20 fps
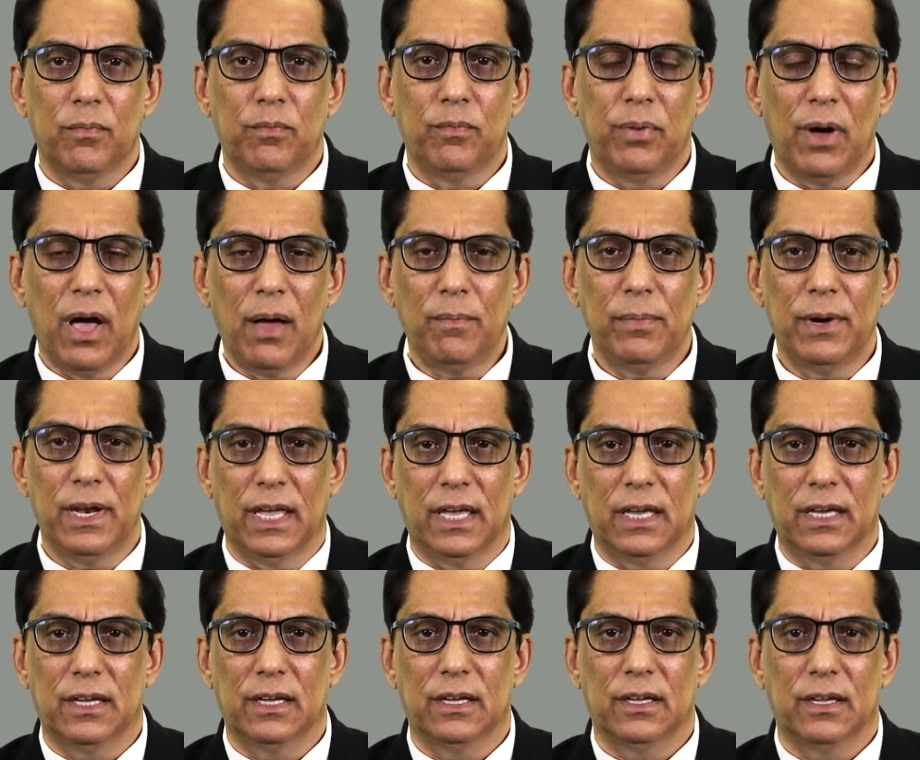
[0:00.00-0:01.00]

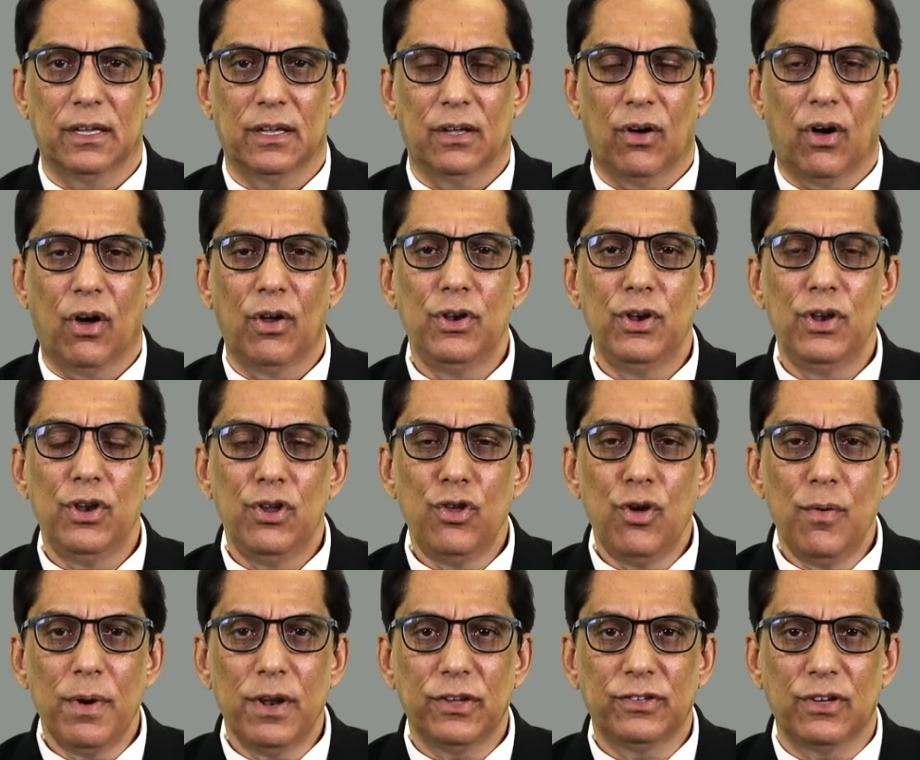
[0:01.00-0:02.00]
public on
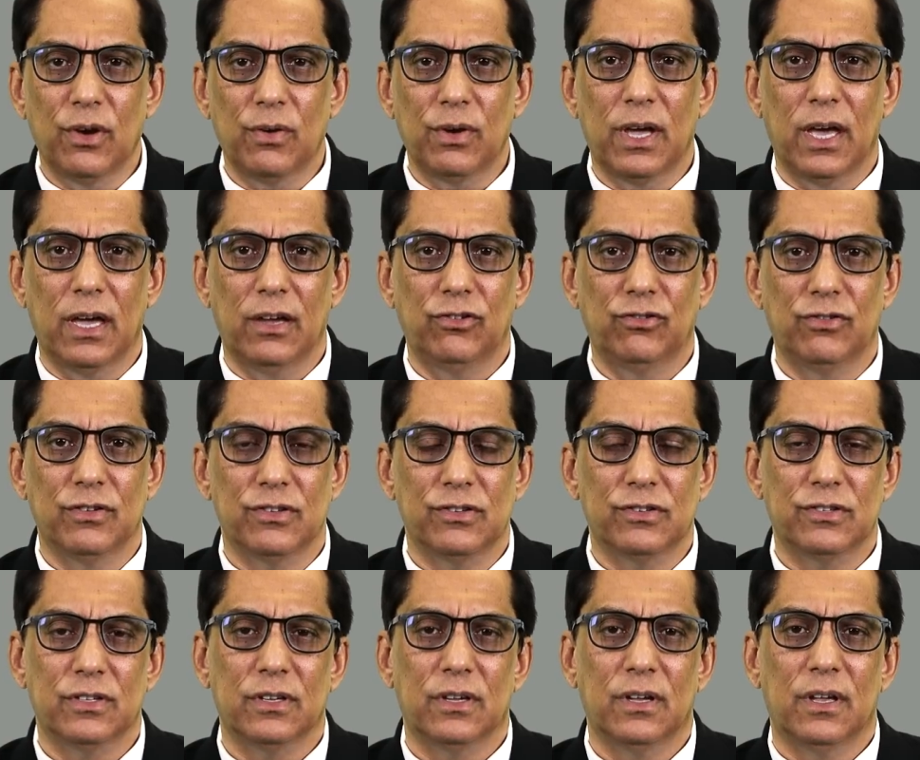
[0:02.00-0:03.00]
numerous
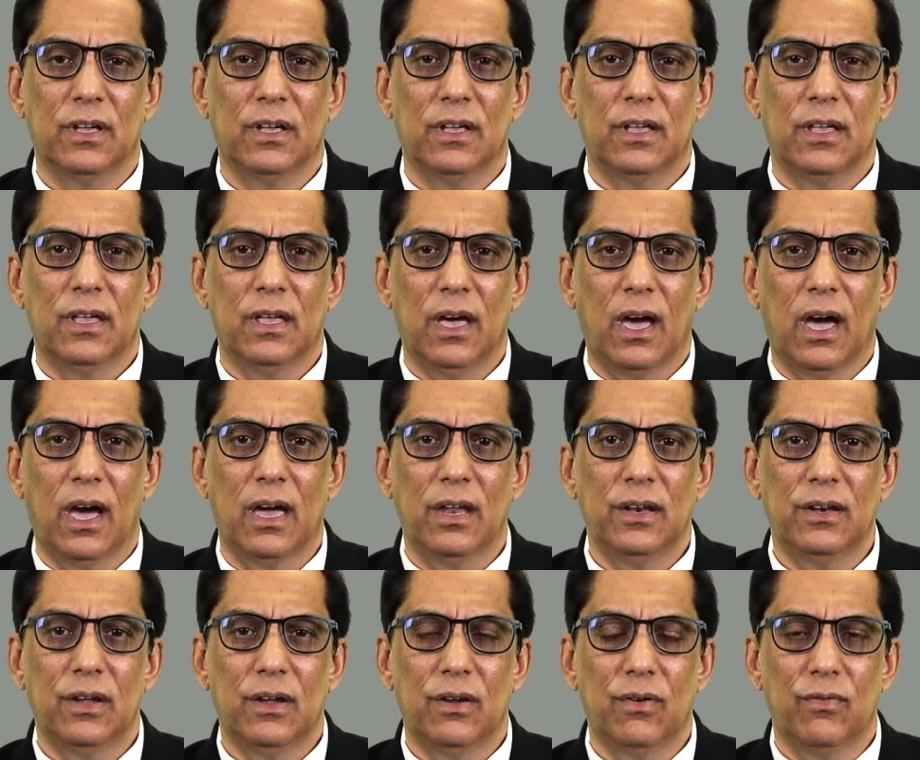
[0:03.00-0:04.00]
occasions
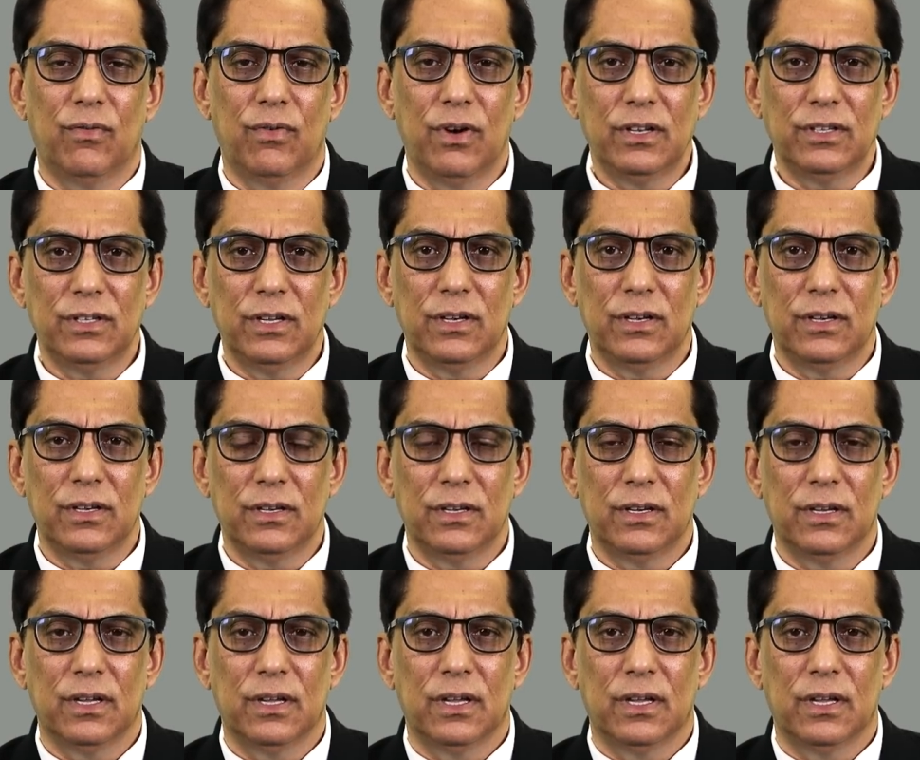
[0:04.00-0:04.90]
and written